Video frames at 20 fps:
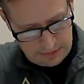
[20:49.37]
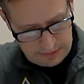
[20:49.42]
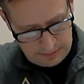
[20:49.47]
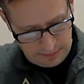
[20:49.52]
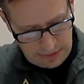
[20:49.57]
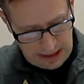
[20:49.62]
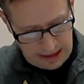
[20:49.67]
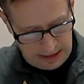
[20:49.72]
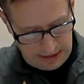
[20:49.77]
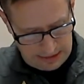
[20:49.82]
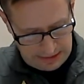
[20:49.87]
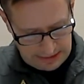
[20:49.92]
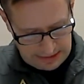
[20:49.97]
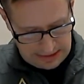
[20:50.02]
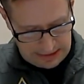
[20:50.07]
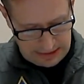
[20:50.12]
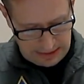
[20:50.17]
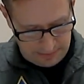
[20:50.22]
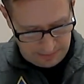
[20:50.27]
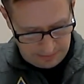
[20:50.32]
But
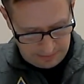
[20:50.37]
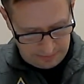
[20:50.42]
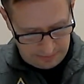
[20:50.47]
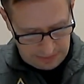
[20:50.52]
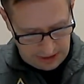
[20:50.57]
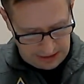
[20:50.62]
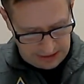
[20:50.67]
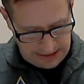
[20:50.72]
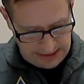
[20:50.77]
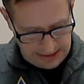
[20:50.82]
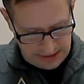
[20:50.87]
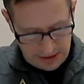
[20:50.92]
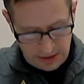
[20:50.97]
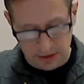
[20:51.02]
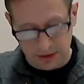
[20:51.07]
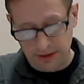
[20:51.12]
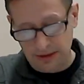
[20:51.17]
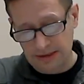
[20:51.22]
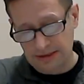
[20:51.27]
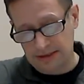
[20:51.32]

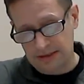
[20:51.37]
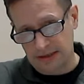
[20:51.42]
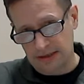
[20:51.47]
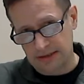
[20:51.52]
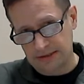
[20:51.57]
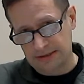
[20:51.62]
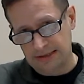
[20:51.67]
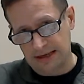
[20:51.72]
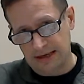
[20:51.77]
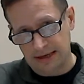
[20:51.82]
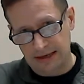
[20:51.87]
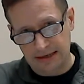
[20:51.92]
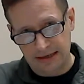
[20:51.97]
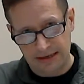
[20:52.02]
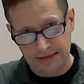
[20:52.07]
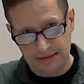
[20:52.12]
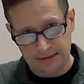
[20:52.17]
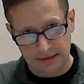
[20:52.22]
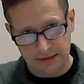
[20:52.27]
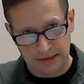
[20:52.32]
all these things,
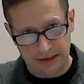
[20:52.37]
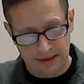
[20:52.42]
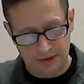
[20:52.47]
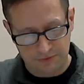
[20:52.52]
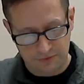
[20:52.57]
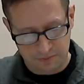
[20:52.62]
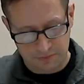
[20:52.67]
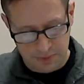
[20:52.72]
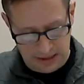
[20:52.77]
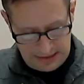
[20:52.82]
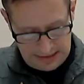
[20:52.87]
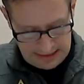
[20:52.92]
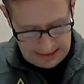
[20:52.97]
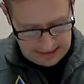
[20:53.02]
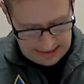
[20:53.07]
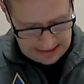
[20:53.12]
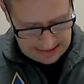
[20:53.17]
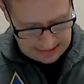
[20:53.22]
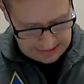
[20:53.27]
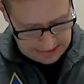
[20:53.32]
TADs, leave,
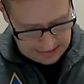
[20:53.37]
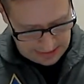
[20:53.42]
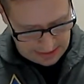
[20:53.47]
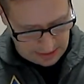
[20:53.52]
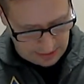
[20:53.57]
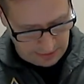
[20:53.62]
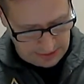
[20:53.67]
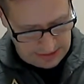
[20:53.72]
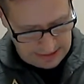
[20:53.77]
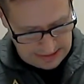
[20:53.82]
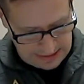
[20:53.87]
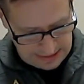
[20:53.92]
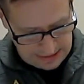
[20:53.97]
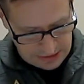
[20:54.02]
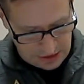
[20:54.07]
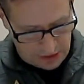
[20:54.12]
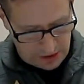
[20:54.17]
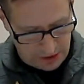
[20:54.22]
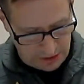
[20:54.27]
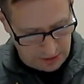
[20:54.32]
PCS, all these things
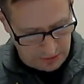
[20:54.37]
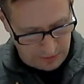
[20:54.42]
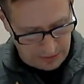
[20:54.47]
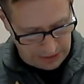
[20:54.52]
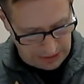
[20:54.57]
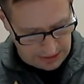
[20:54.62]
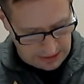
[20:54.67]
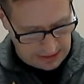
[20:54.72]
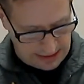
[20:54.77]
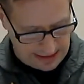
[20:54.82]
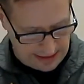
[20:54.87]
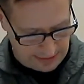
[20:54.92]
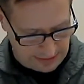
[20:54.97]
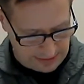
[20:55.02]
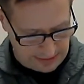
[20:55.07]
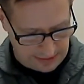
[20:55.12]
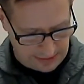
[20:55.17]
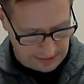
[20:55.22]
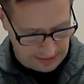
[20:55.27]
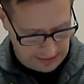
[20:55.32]
are going on out
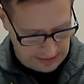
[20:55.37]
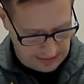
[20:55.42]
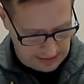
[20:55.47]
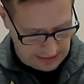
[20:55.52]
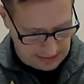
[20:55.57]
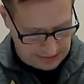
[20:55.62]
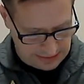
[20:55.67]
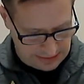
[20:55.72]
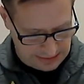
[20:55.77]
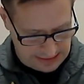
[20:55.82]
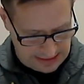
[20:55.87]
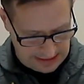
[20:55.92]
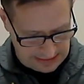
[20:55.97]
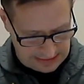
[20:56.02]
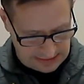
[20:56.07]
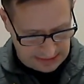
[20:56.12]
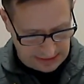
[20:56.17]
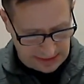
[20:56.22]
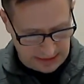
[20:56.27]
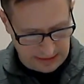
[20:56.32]
there. It just
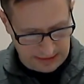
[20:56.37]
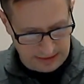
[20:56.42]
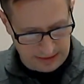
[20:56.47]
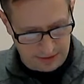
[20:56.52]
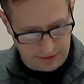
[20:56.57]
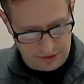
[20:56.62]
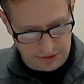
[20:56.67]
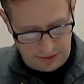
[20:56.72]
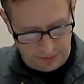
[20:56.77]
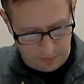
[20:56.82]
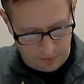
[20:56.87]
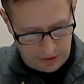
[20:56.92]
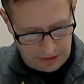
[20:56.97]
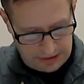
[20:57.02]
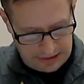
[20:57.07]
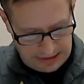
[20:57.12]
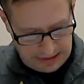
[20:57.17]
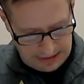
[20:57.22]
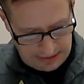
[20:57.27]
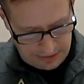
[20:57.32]
takes a lot of diligent work
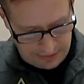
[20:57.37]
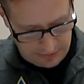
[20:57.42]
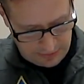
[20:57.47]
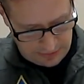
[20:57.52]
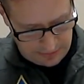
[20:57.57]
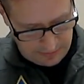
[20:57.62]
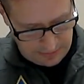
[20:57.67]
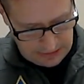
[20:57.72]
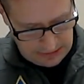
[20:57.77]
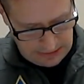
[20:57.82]
to get through them.